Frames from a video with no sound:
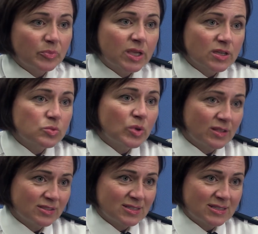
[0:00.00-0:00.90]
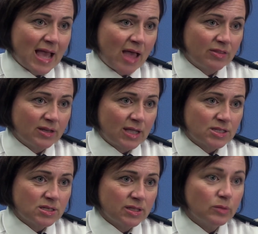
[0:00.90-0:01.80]
because we understand that
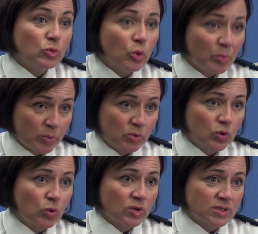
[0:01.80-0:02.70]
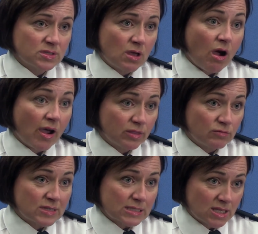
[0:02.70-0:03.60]
actually the more people call us, the higher the
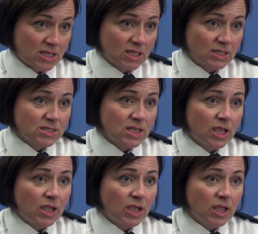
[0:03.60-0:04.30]
risk is,